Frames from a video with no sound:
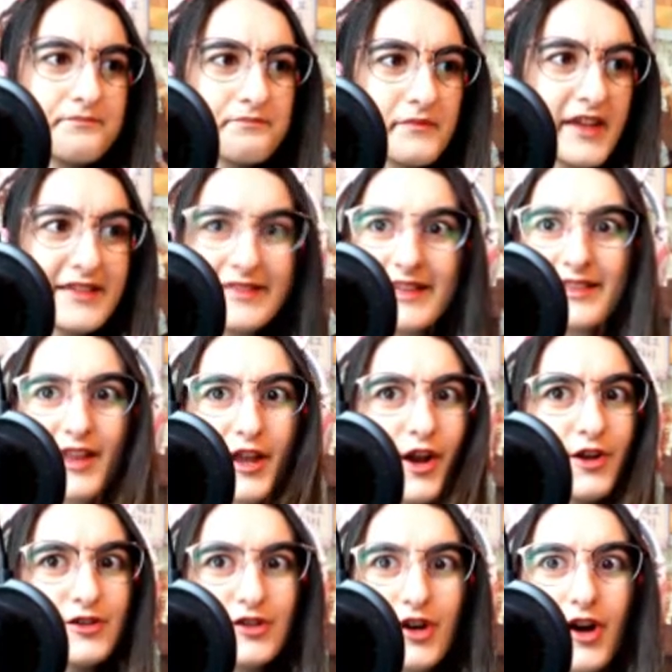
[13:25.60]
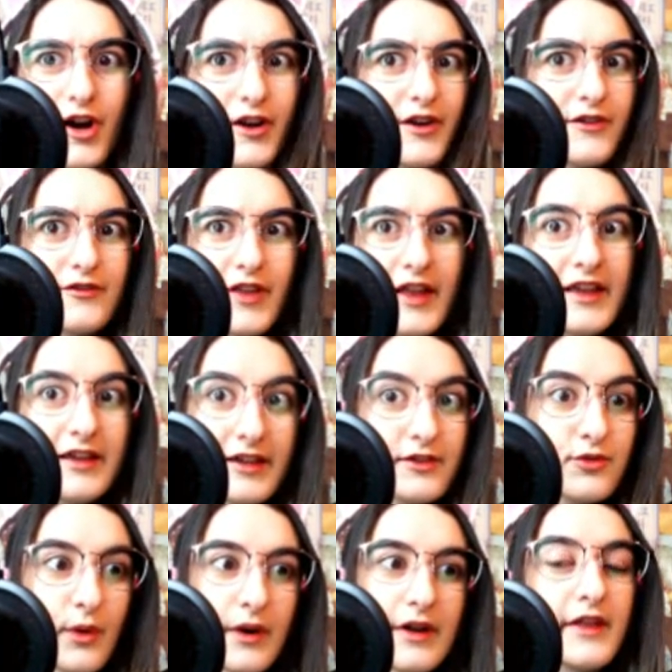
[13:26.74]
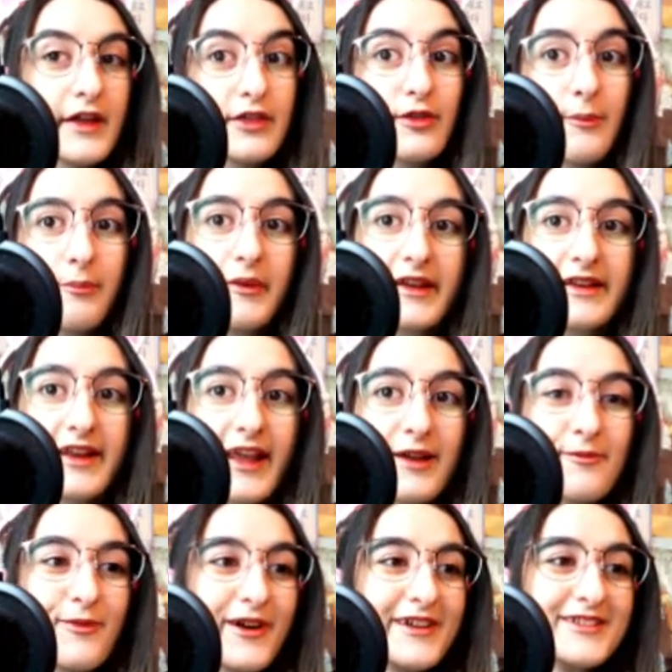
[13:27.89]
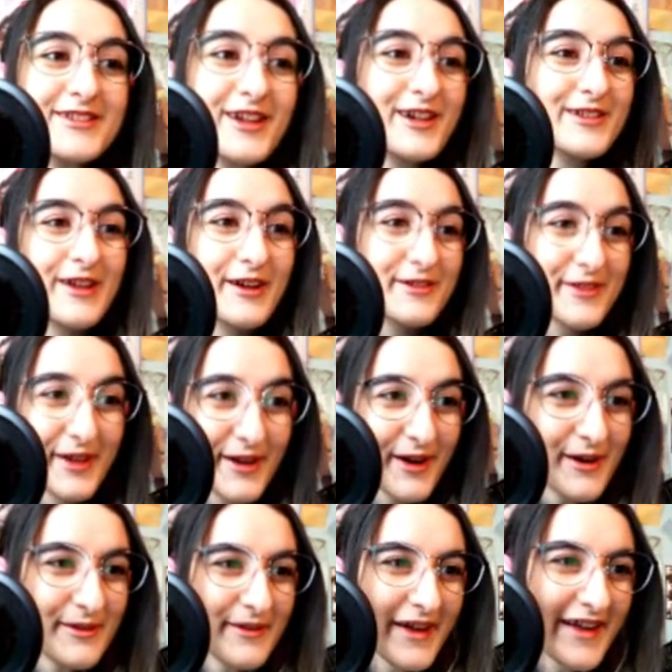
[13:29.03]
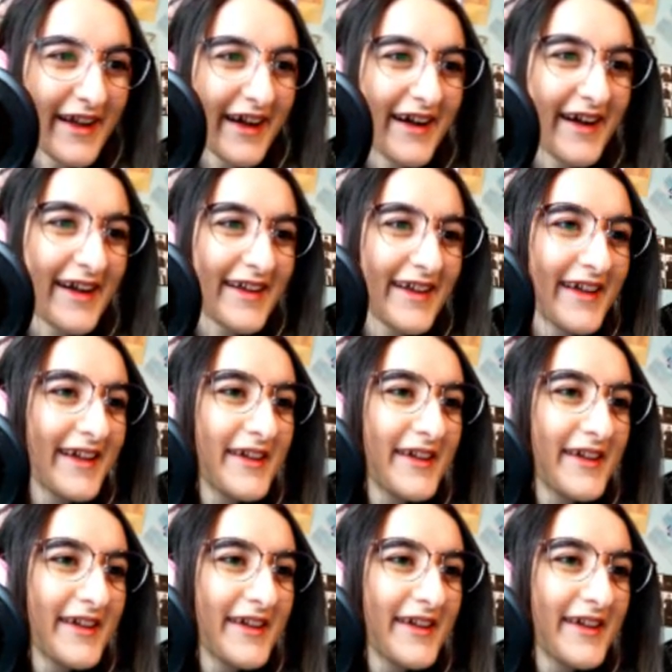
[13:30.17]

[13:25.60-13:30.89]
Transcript: He's in like a ton of like, he's one of like the big name ones. So I was like, oh my god.